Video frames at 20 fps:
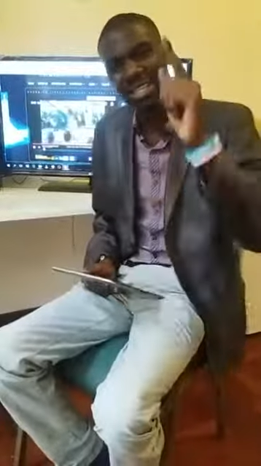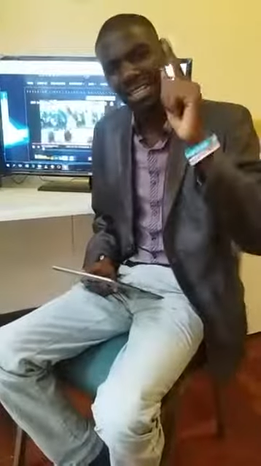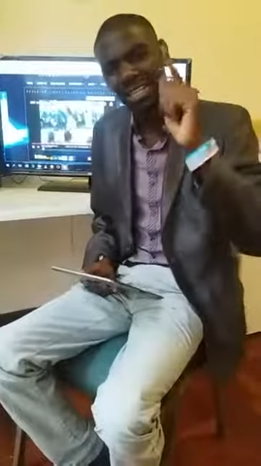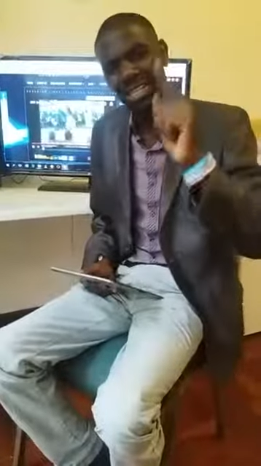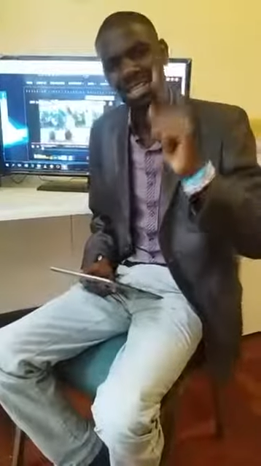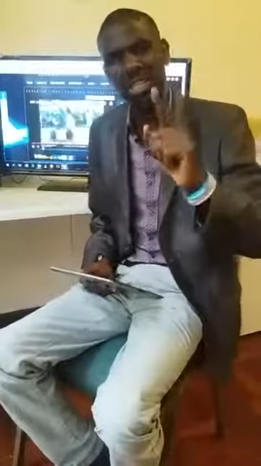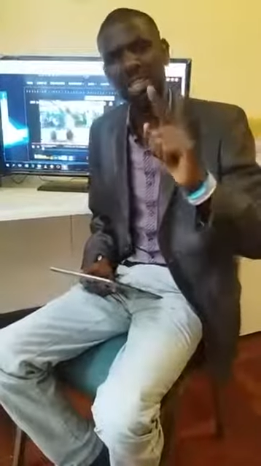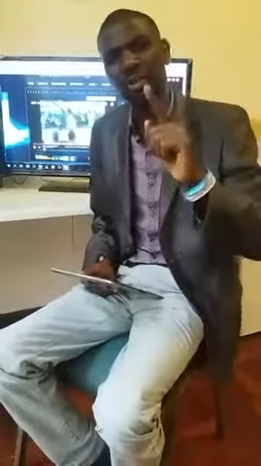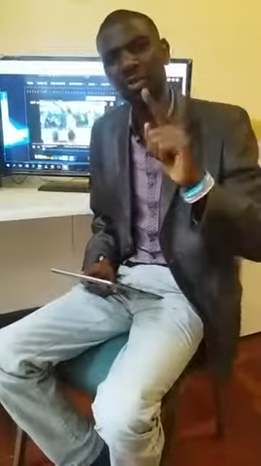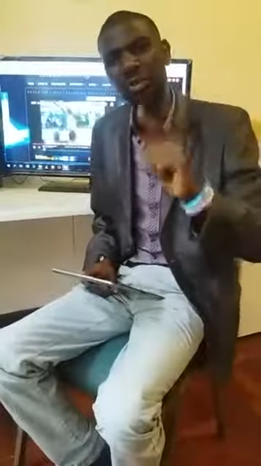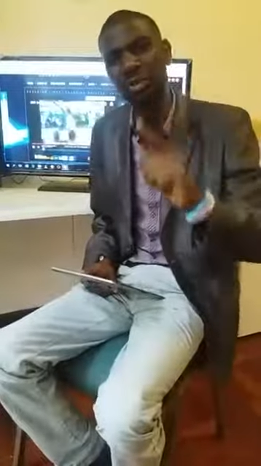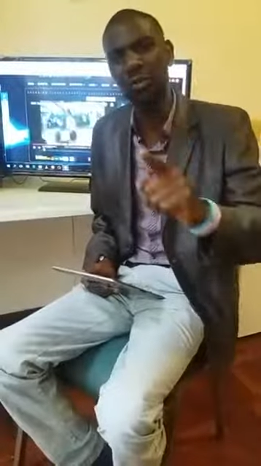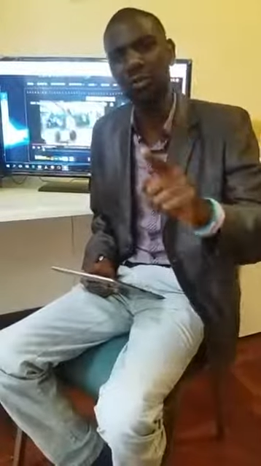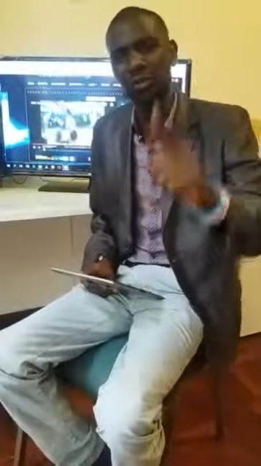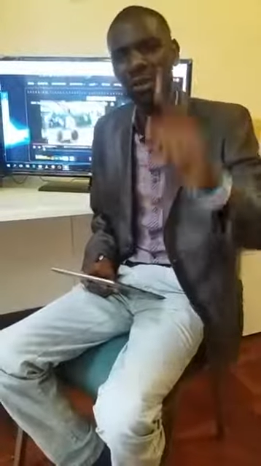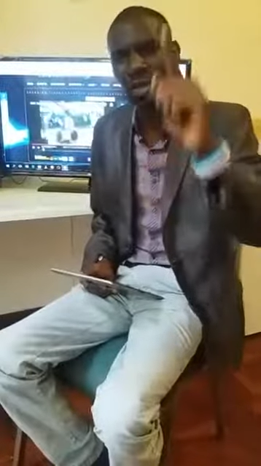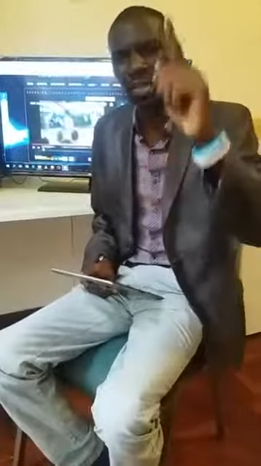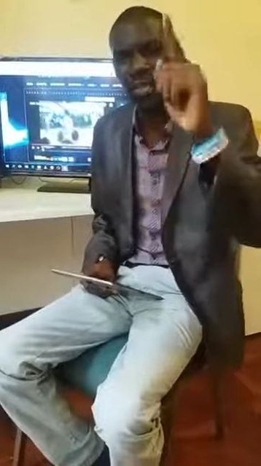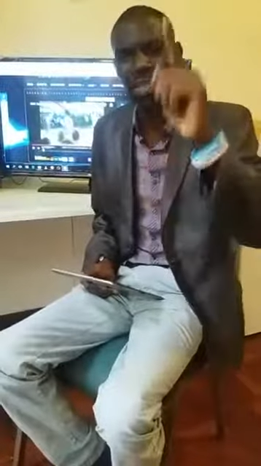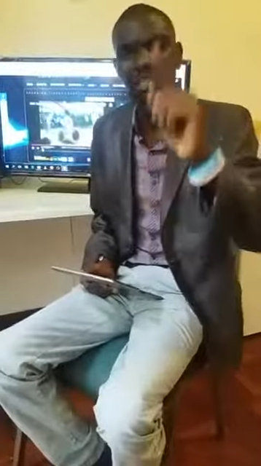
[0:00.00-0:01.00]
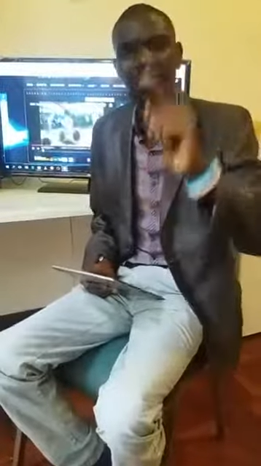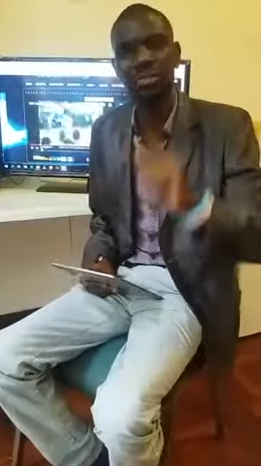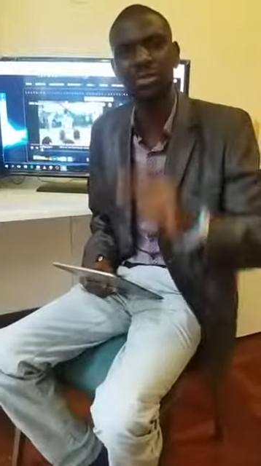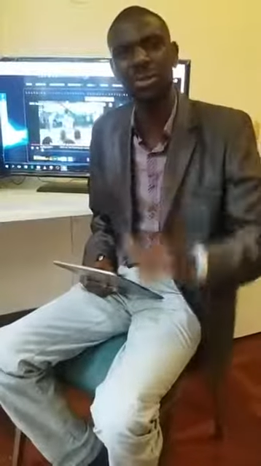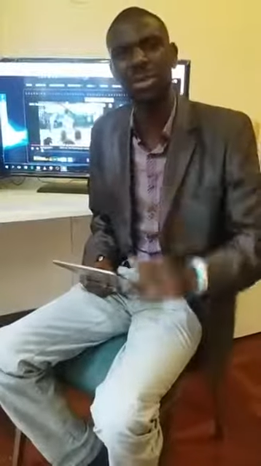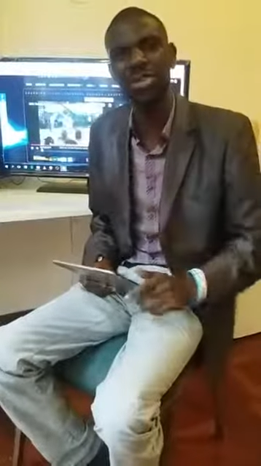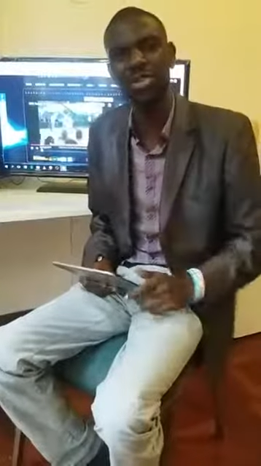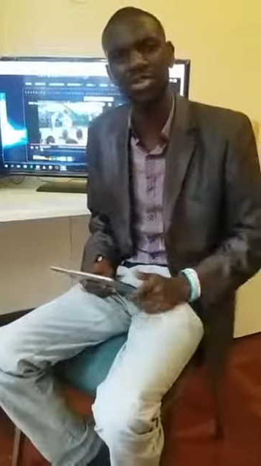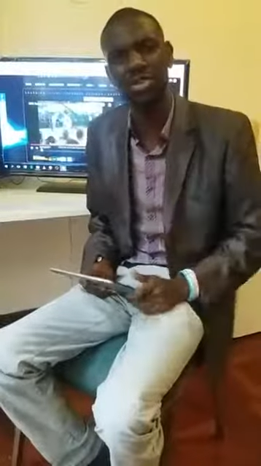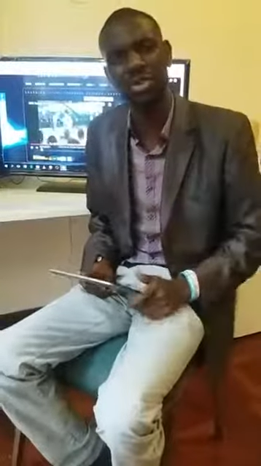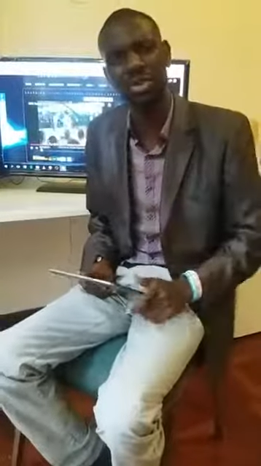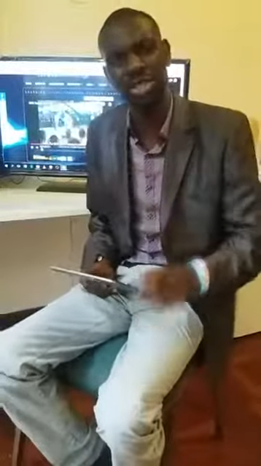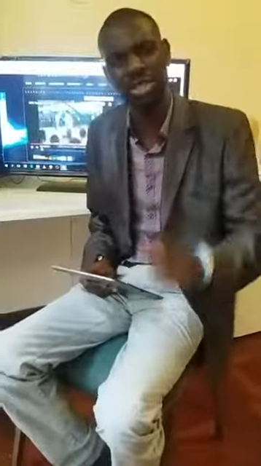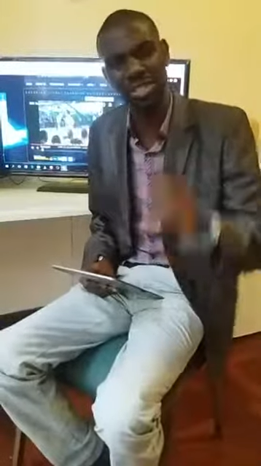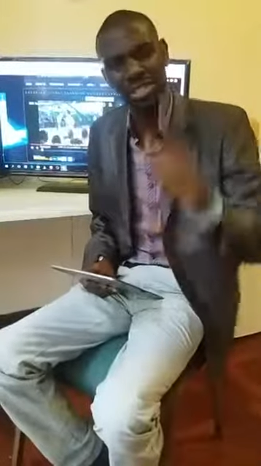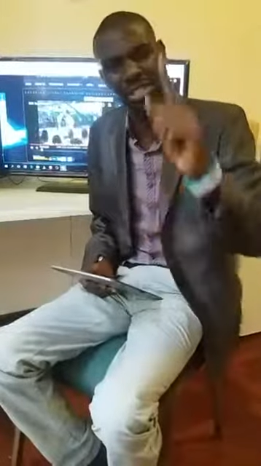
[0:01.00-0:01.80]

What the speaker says: Jehovah is my source,